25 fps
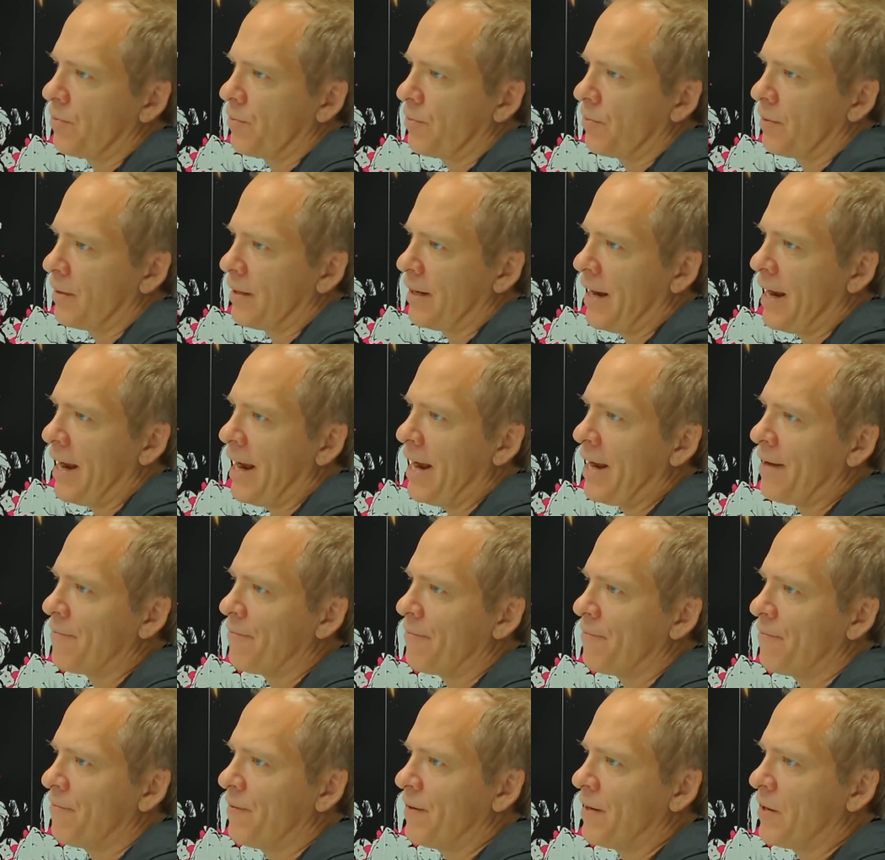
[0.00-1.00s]
can't
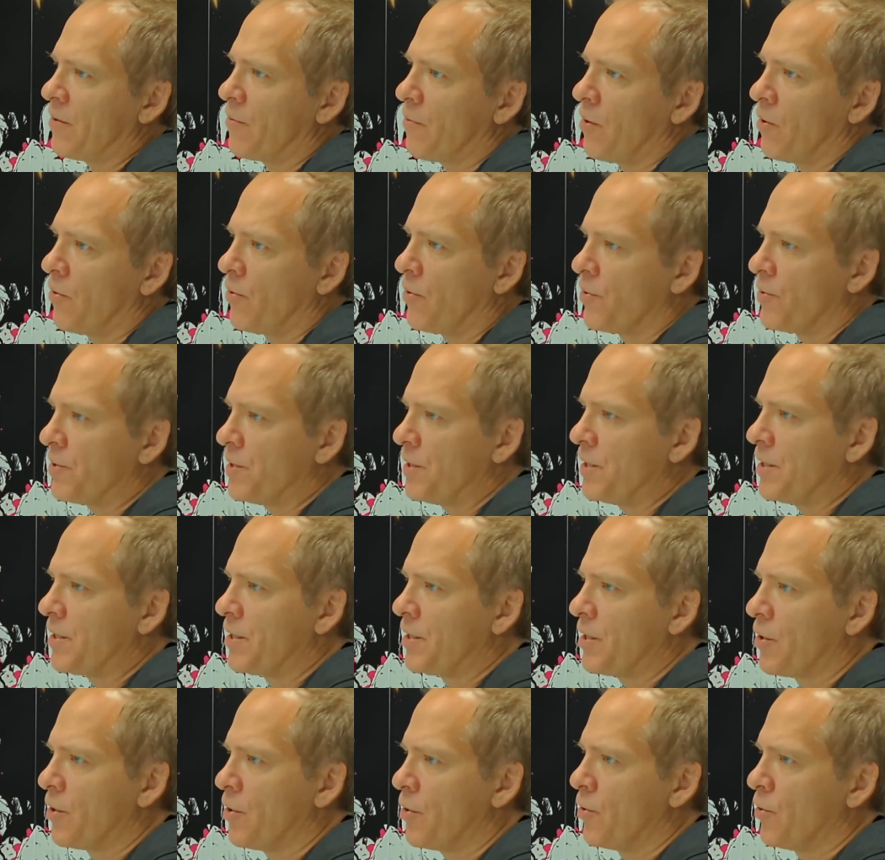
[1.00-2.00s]
figure out or
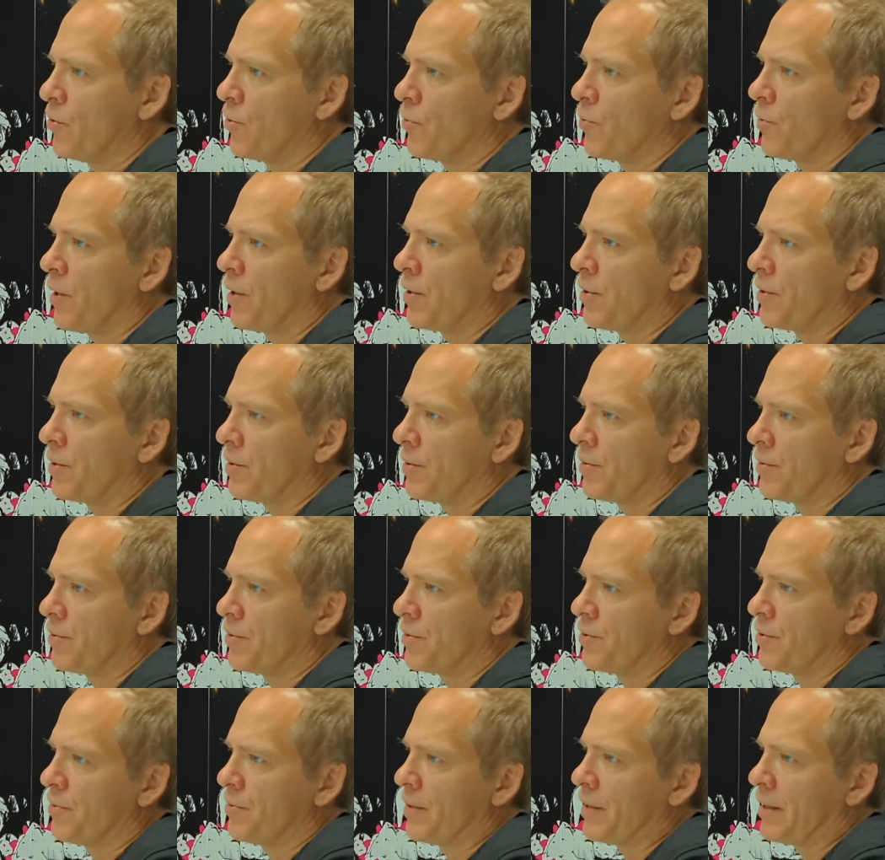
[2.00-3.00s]
decode what
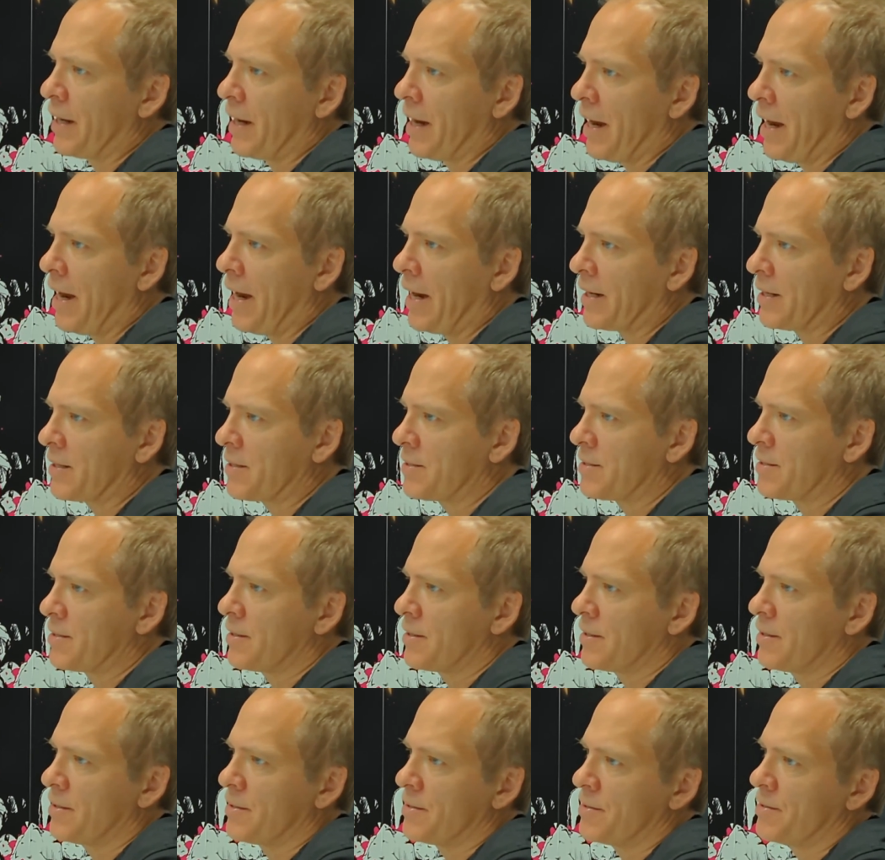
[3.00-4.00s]
doing X
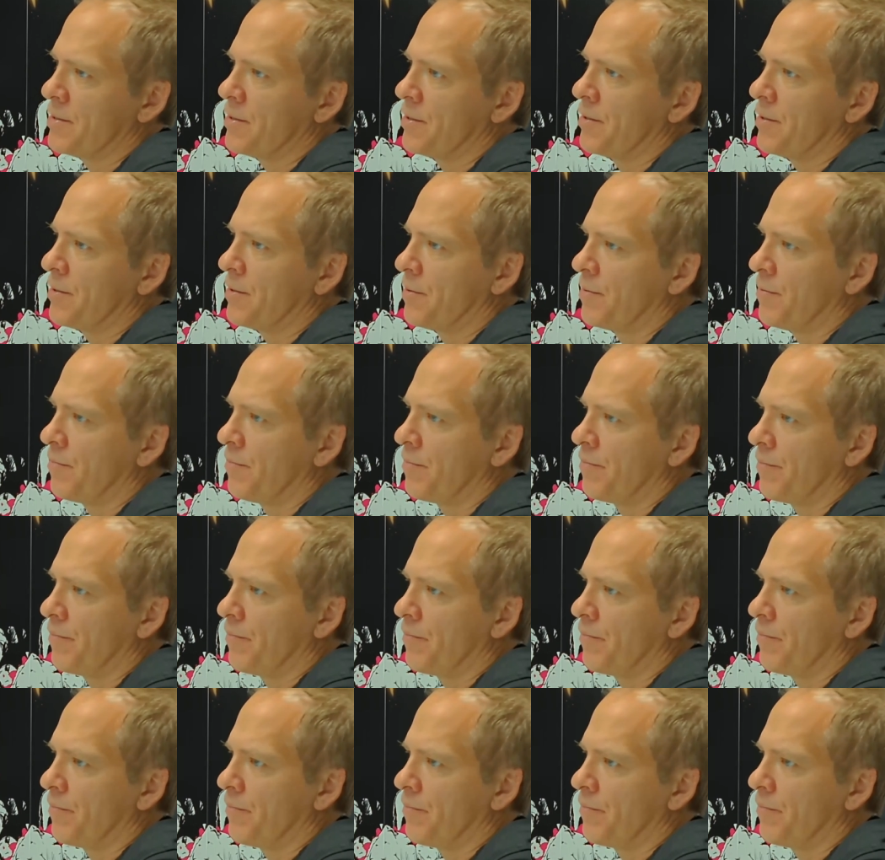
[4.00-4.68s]
is in